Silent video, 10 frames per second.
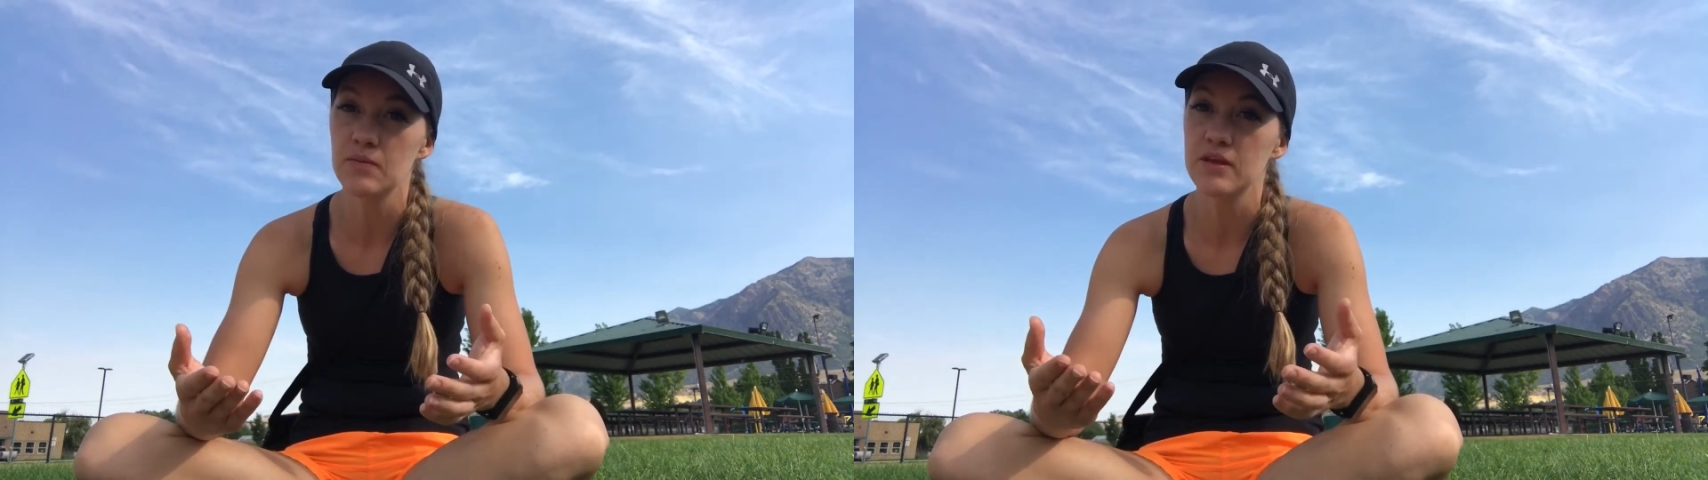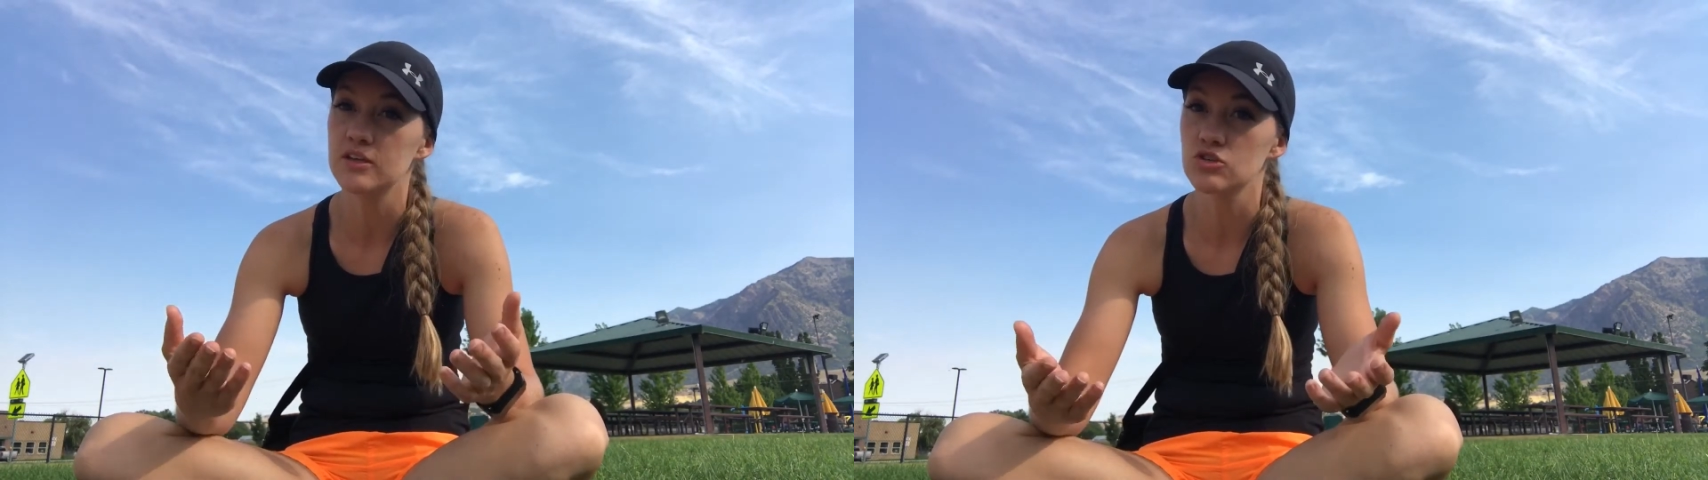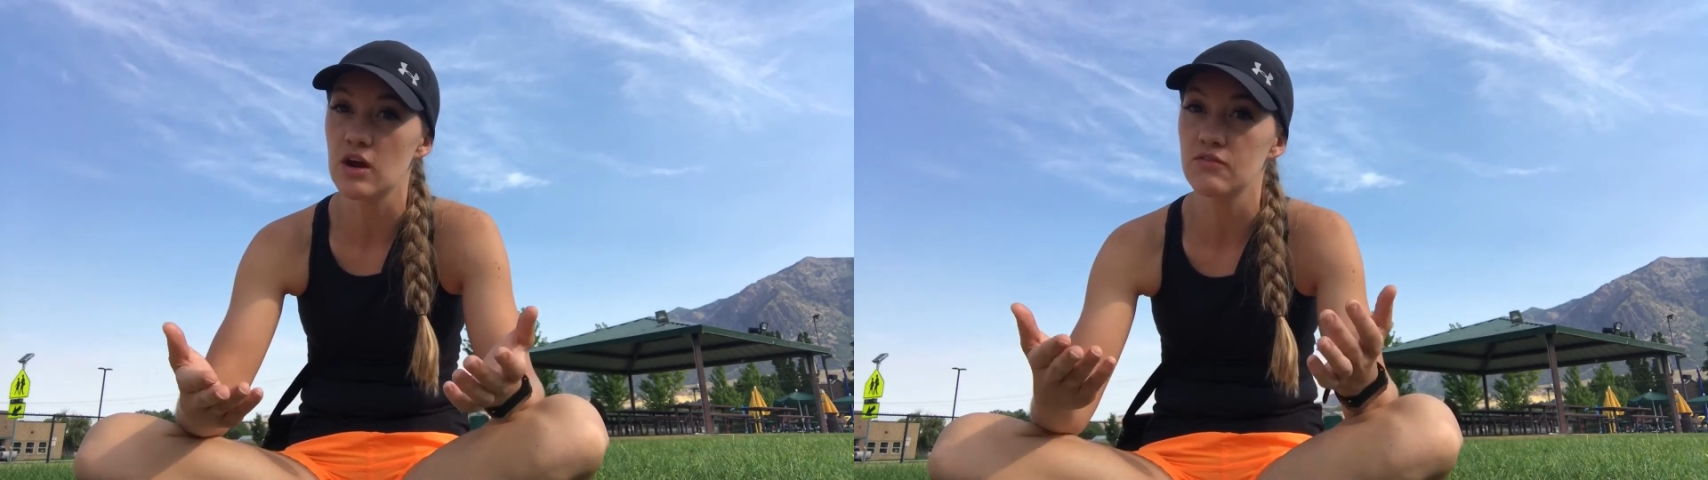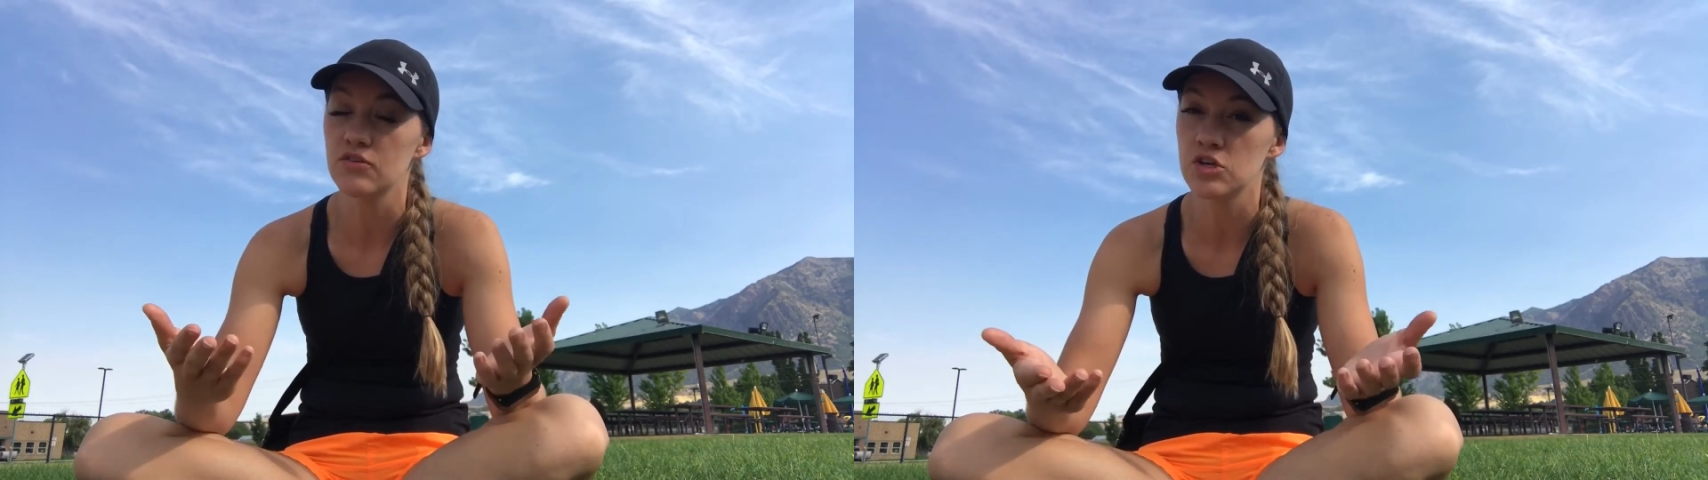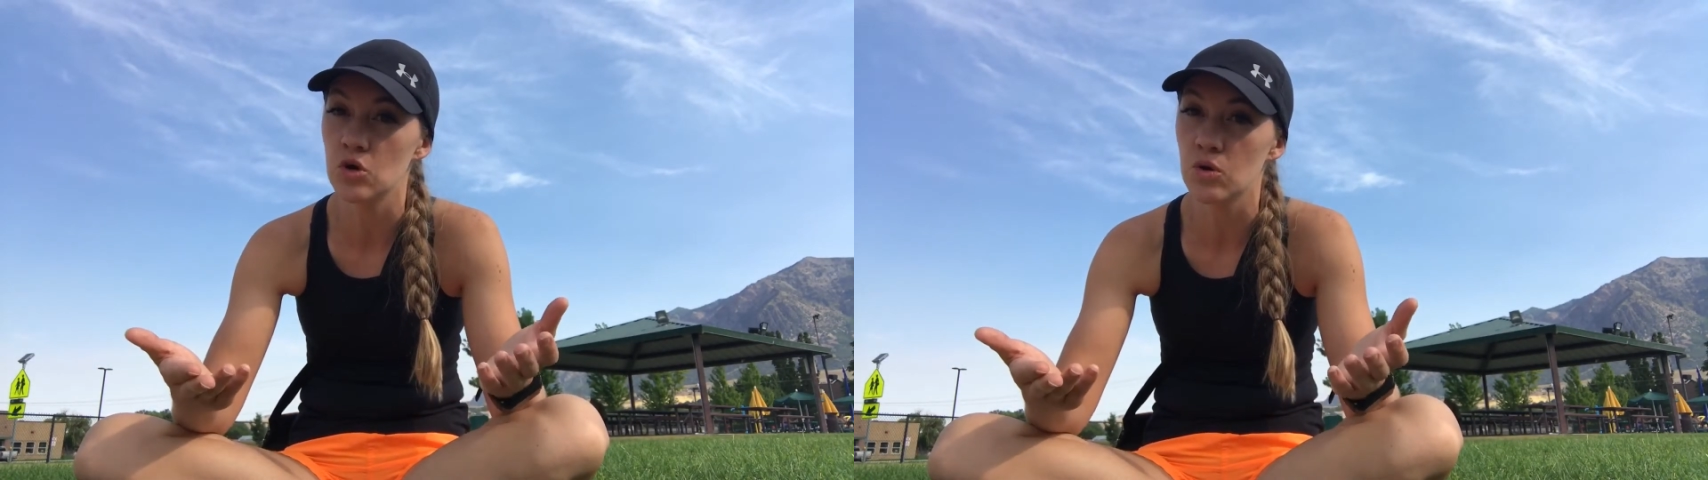way that's right
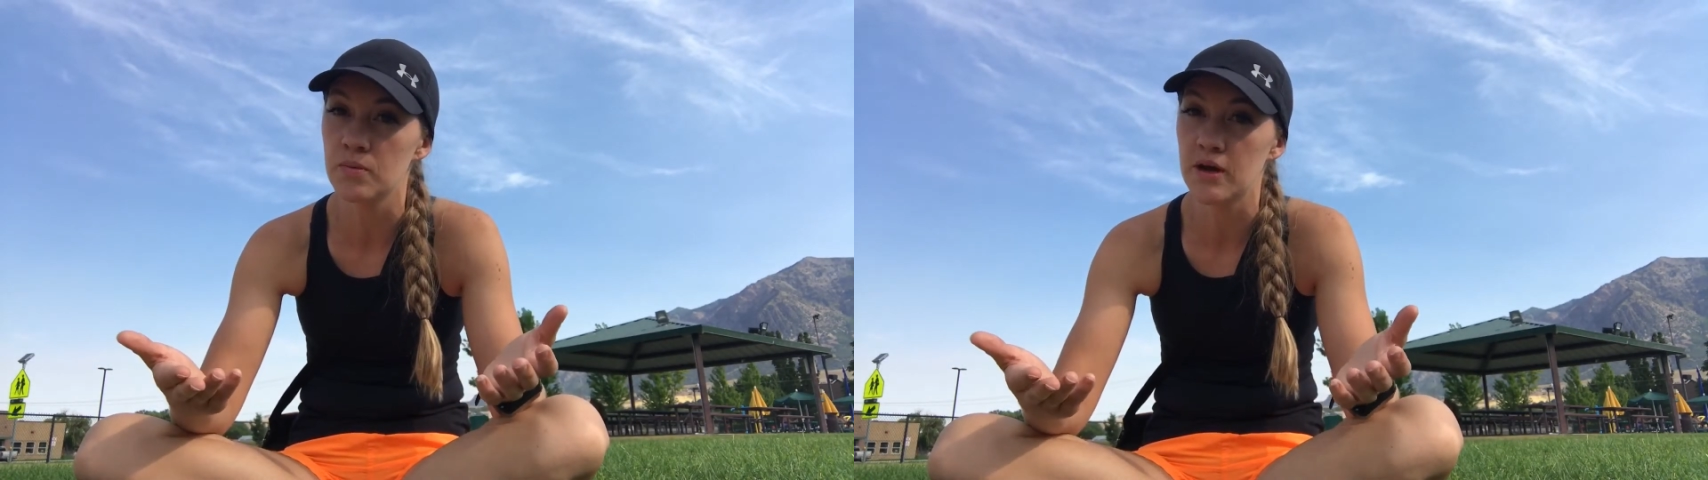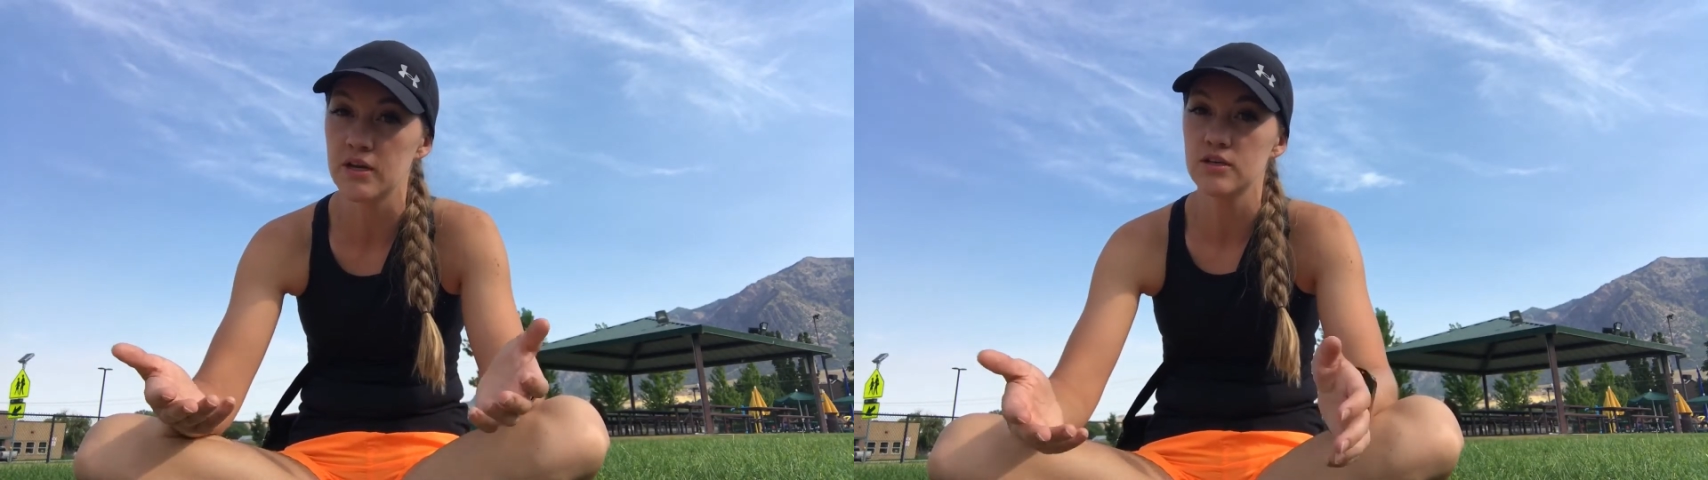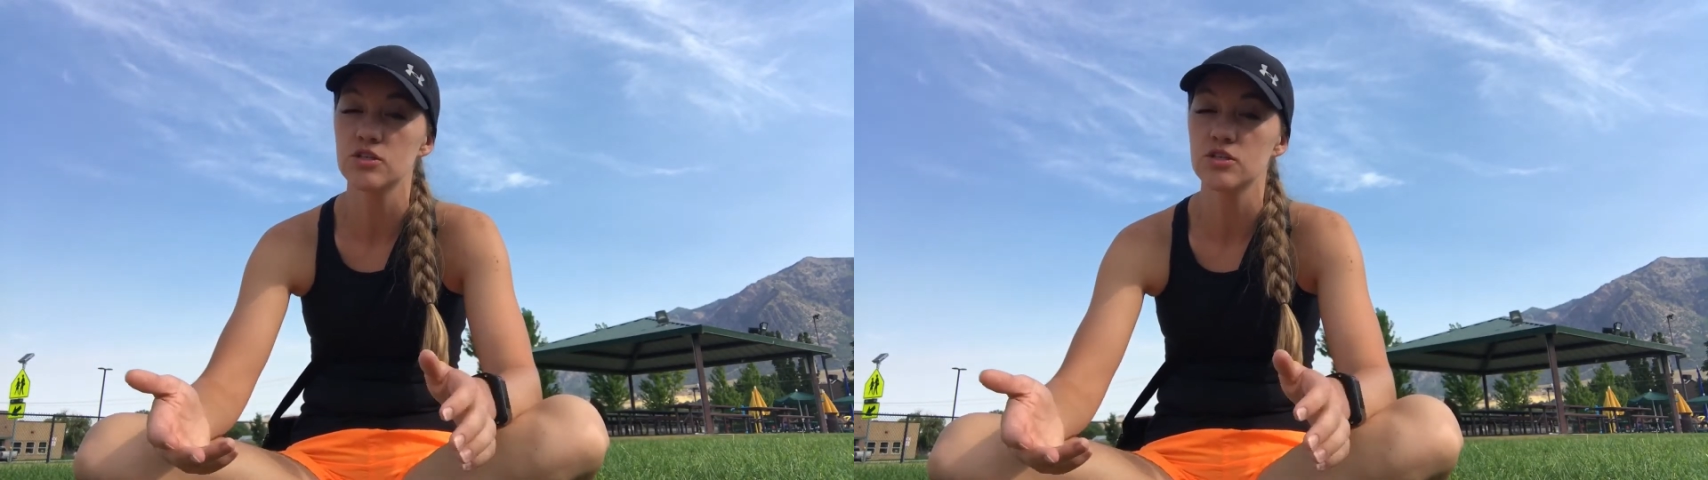for your body.